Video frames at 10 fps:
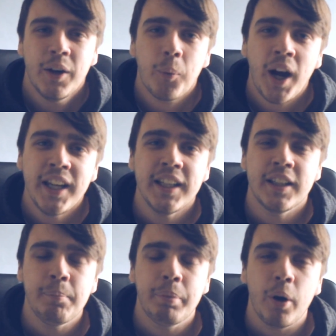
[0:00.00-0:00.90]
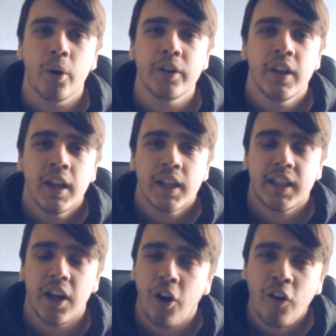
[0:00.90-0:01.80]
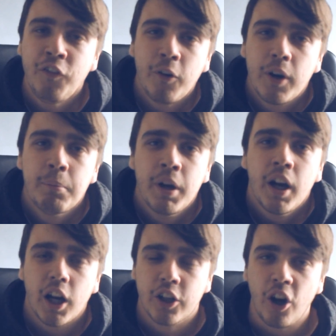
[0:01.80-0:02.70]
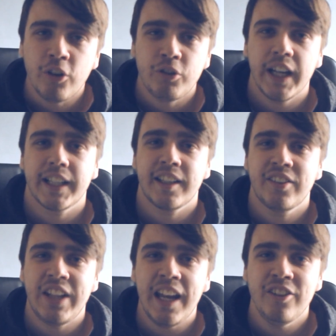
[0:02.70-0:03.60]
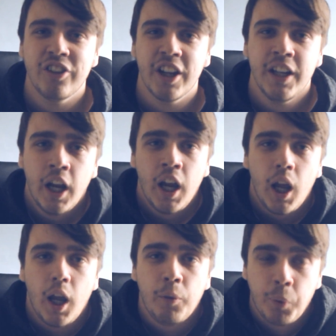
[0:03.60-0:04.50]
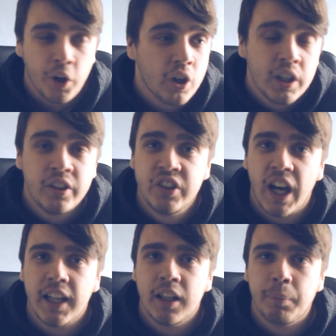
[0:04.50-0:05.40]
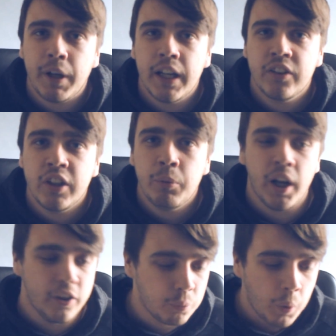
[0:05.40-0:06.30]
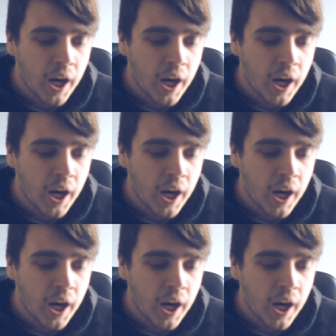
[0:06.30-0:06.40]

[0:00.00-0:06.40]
Why did the board offer him a contract extension if we're not going to sign the players he wants?